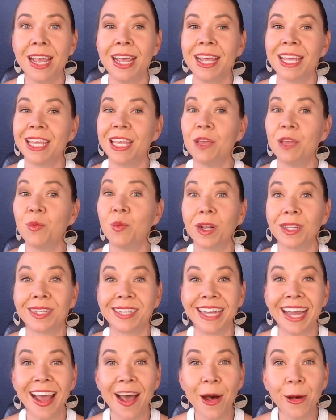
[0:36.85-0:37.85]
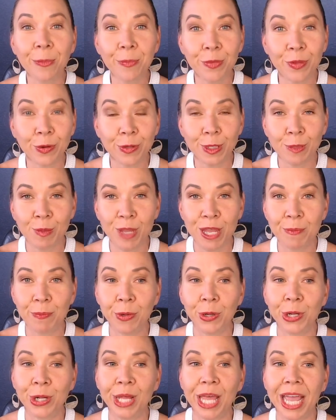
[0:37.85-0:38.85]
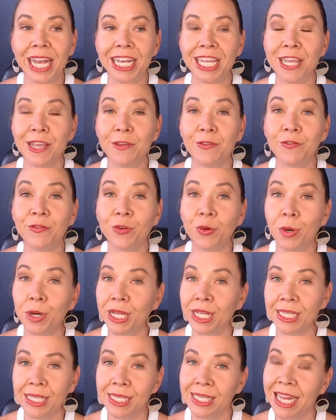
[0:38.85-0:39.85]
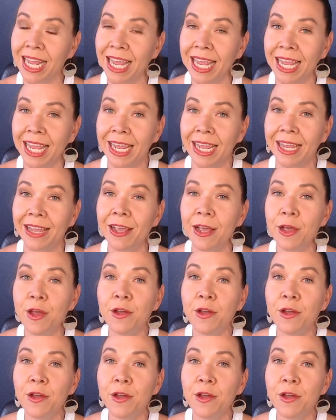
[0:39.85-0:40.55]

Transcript: He wants to help those people, and he voiced a